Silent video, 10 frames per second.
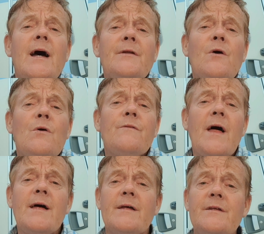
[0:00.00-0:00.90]
I know
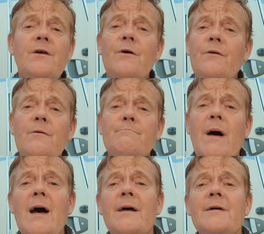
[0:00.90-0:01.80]
that you're not
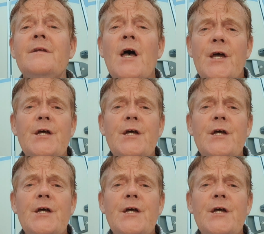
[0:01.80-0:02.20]
mine,